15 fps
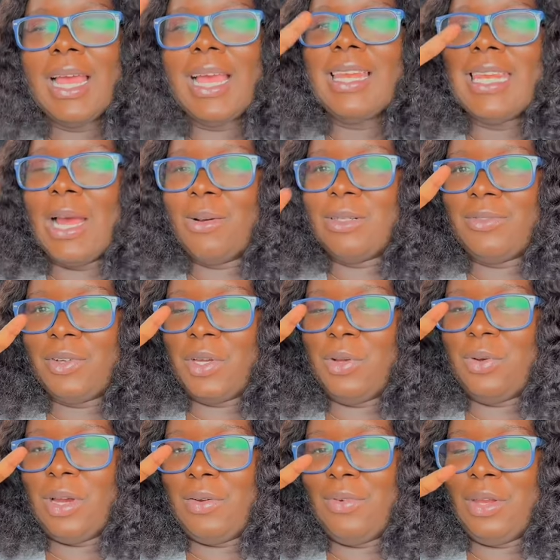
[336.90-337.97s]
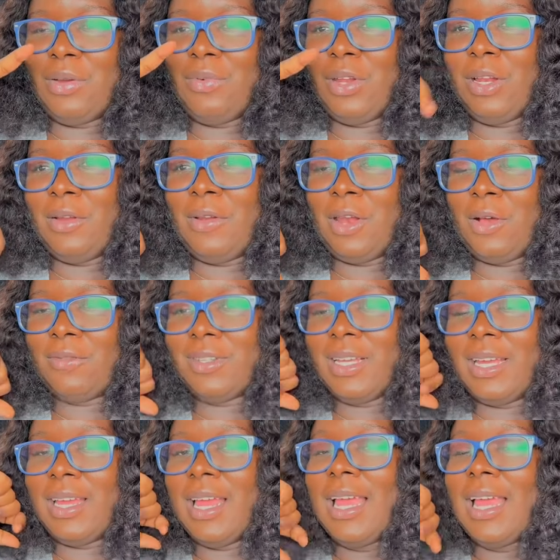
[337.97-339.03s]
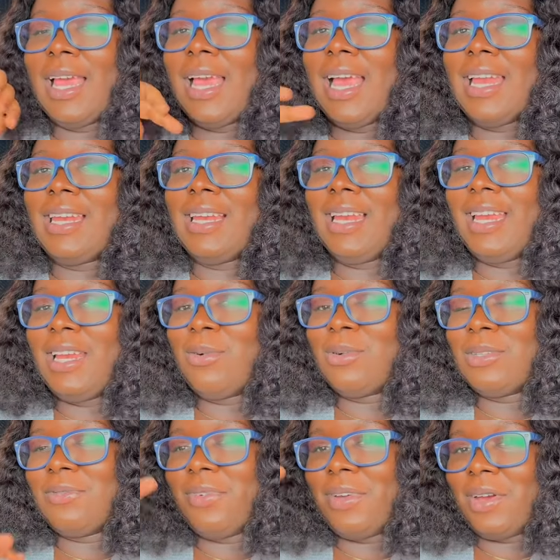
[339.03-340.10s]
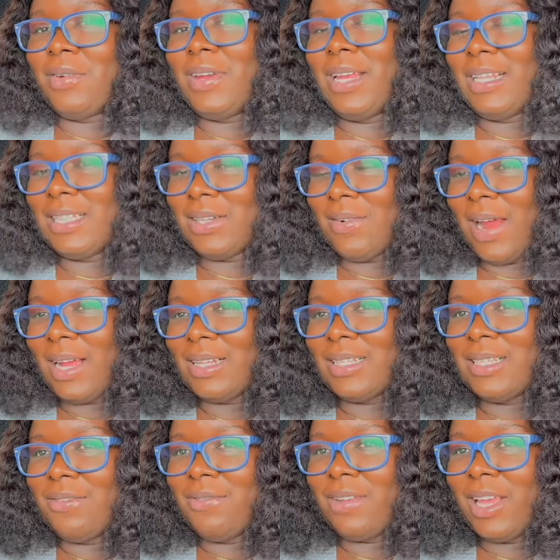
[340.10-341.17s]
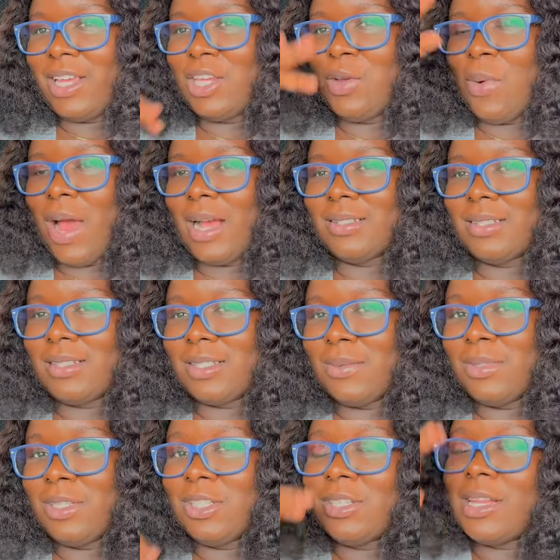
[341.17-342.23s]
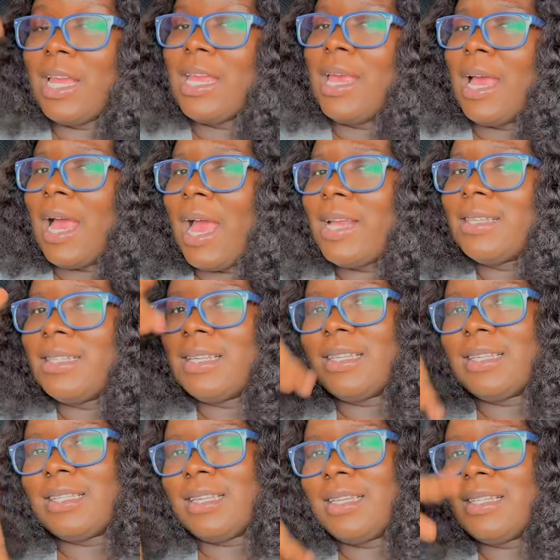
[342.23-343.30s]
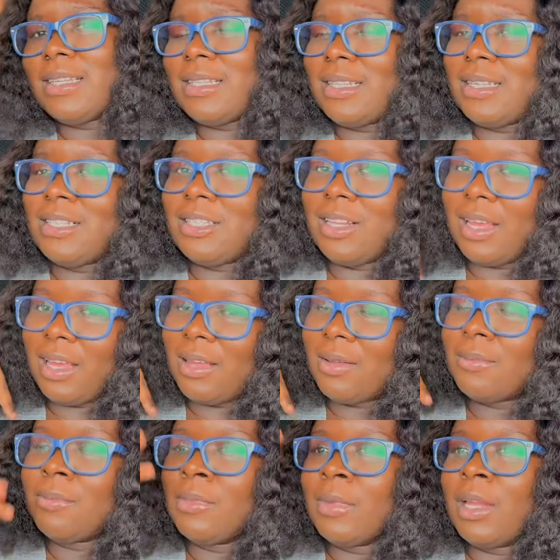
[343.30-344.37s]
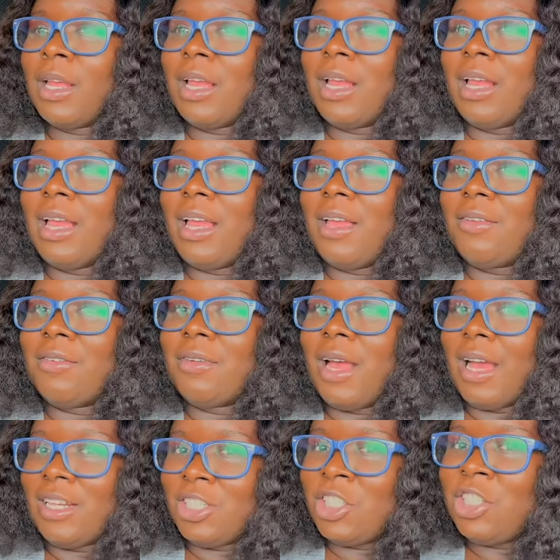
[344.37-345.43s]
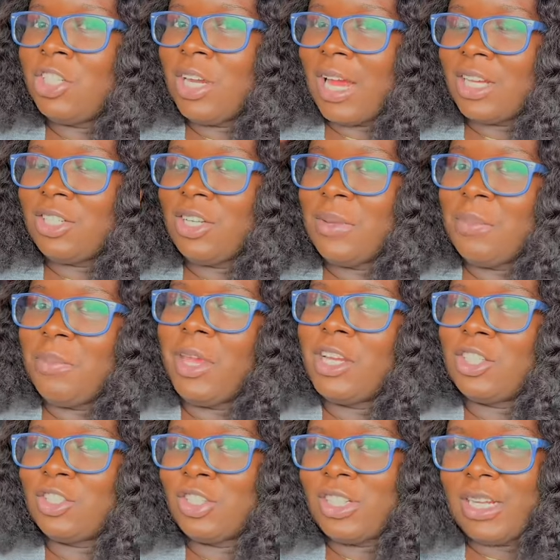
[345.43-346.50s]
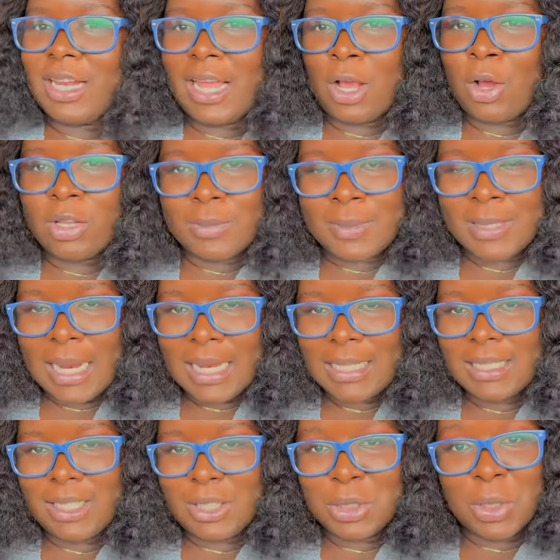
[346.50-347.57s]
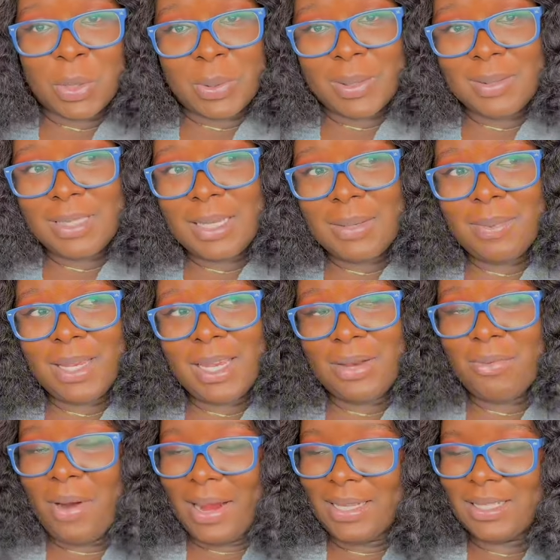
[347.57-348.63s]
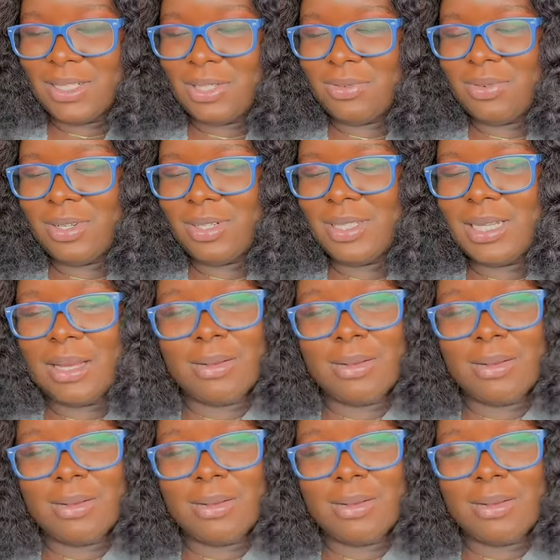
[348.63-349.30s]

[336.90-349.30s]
That was very good. I really, really loved it. And the lady was very interactive. Like you asked her something, she's like, yeah, it's this, is this, is this, like. And she actually majored in like hospitality and tourism in Rice University.